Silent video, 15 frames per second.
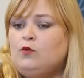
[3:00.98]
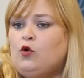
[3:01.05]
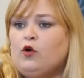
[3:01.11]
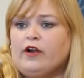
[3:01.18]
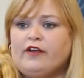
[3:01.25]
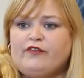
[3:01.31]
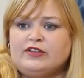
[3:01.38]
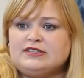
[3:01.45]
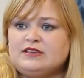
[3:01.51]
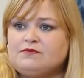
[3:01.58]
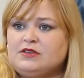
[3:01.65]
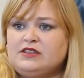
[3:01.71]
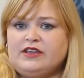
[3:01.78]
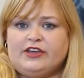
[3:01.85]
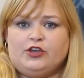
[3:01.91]
or if it's
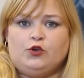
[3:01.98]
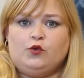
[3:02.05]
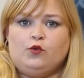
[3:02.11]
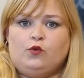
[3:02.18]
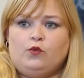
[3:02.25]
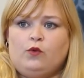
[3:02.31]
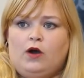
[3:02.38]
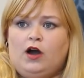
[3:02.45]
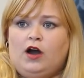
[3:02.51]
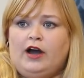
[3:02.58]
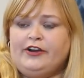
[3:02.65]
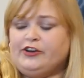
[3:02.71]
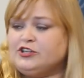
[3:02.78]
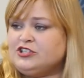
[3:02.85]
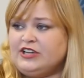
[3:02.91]
something that you
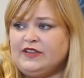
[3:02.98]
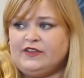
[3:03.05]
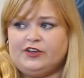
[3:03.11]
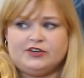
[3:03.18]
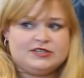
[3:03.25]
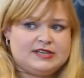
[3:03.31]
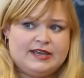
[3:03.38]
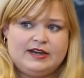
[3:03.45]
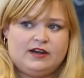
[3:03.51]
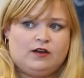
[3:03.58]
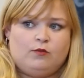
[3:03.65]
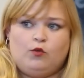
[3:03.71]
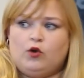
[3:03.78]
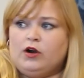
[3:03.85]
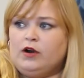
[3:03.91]
understand that you're saying in
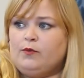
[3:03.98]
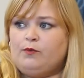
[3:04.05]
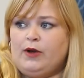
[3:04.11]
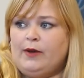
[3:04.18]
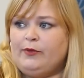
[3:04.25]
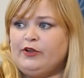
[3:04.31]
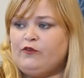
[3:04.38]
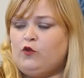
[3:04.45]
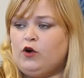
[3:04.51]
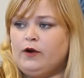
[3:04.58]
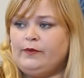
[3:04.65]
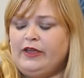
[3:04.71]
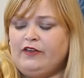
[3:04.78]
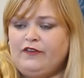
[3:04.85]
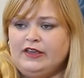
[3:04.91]
a more public
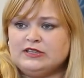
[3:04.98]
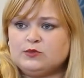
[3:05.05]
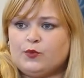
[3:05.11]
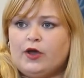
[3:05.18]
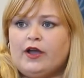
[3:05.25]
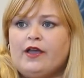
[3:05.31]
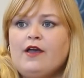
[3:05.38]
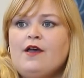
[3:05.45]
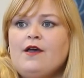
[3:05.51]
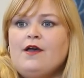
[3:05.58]
forum like Facebook.